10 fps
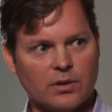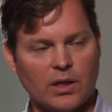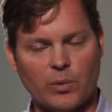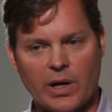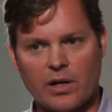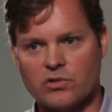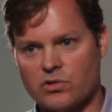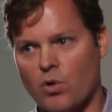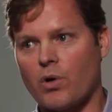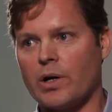and we had a
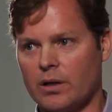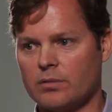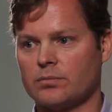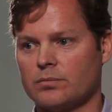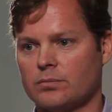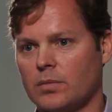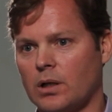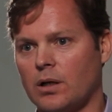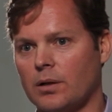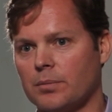story,
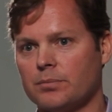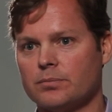um,